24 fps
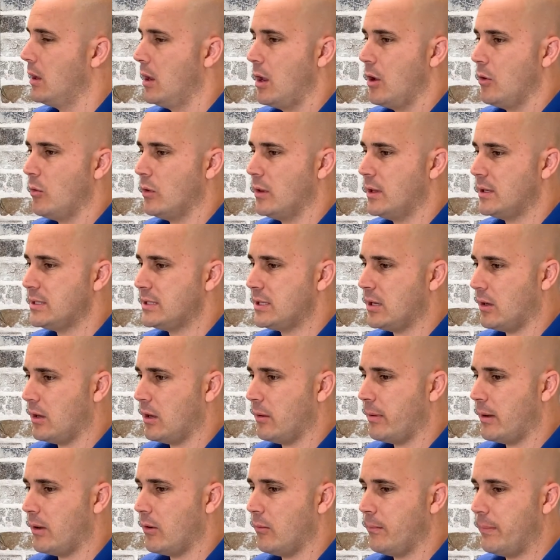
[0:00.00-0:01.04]
Well, let's talk
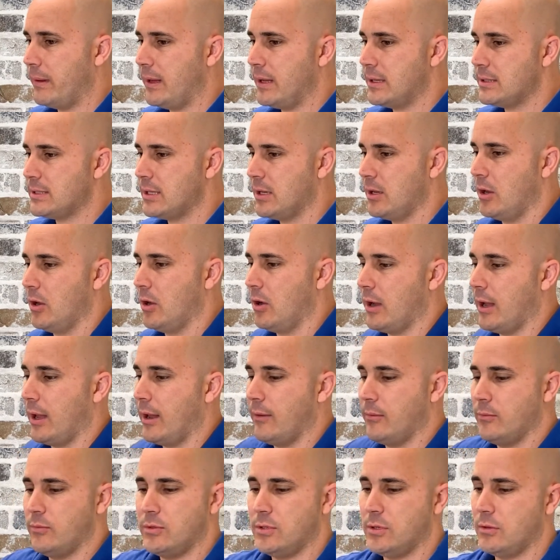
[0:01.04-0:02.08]
about, because
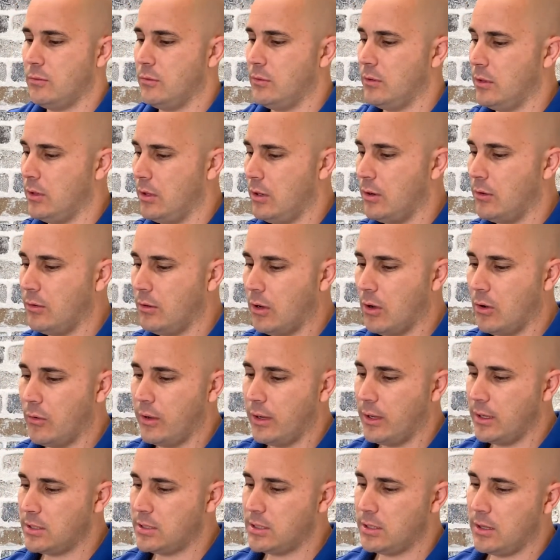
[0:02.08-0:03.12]
so,
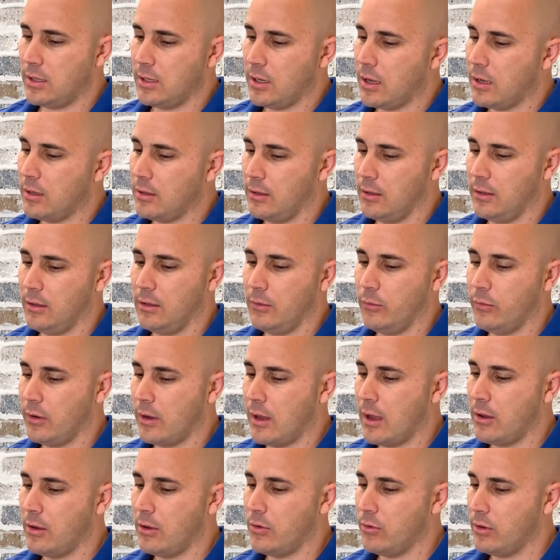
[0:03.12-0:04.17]
going into
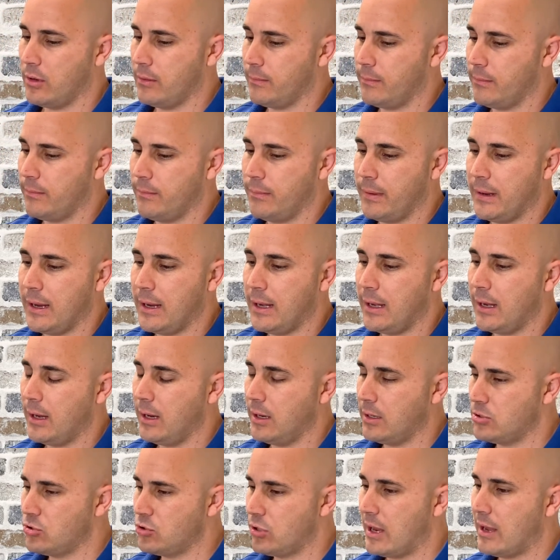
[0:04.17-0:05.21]
how you were competing
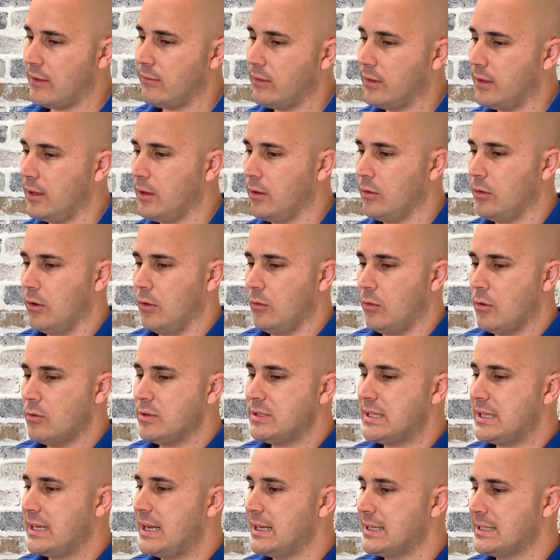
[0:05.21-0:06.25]
and traveling, what was
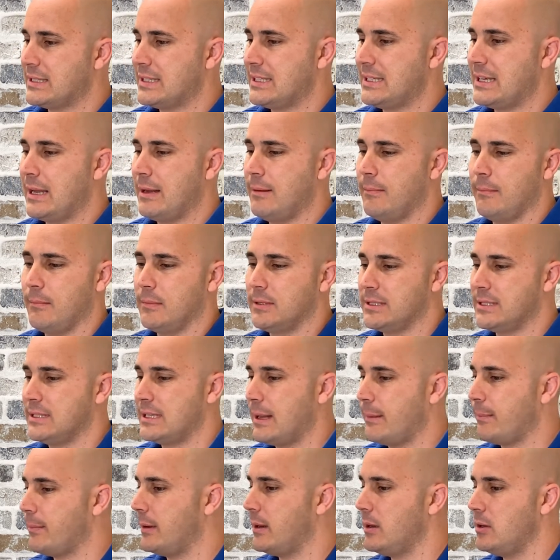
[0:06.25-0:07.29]
the next
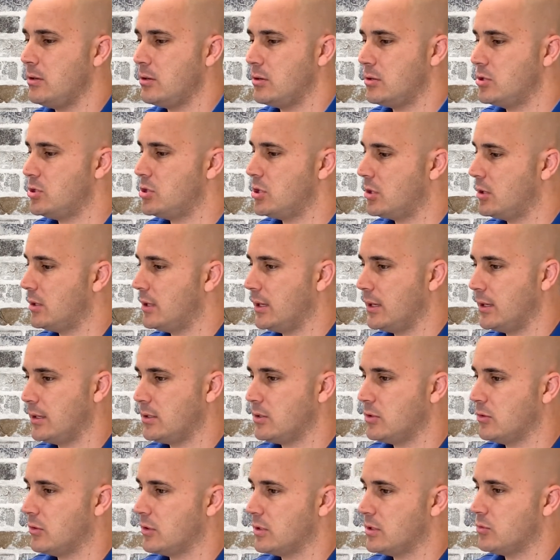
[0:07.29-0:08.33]
step in your journey
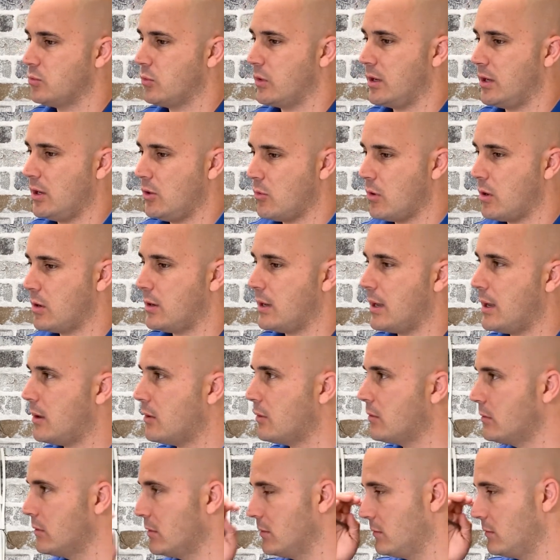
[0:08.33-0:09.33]
towards where you are now?